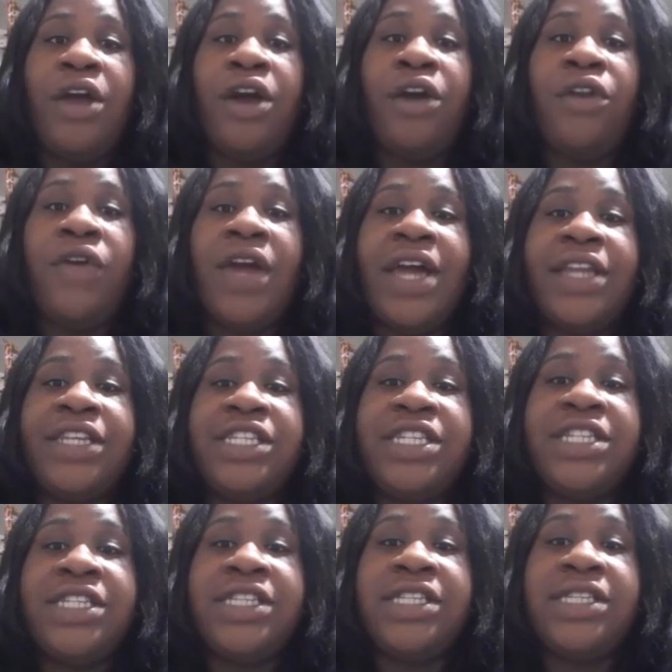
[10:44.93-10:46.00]

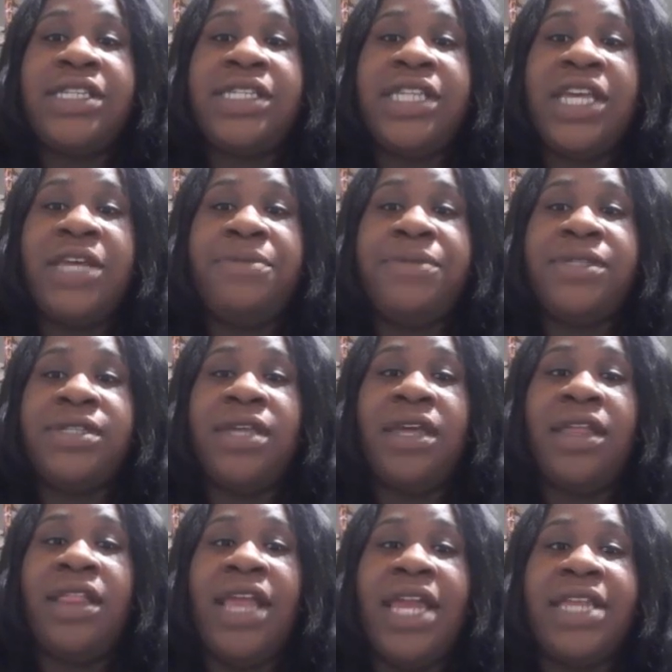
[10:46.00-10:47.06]
gluconeogenesis steps
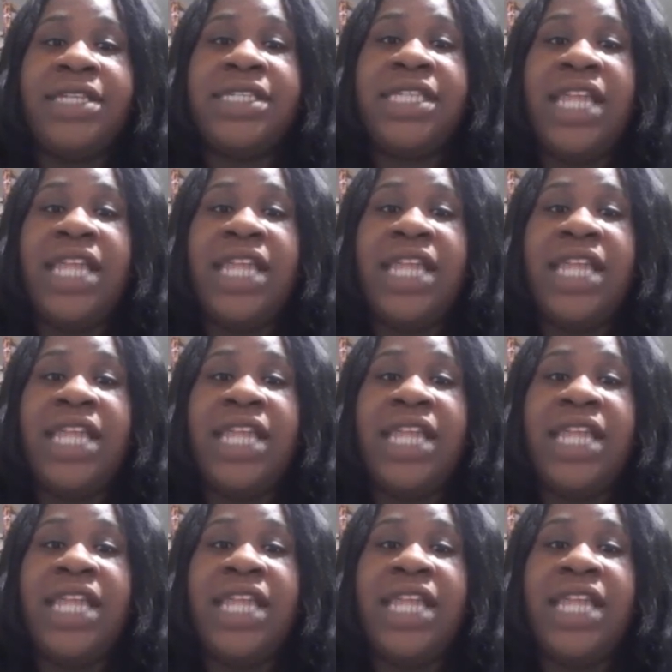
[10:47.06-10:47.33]
that is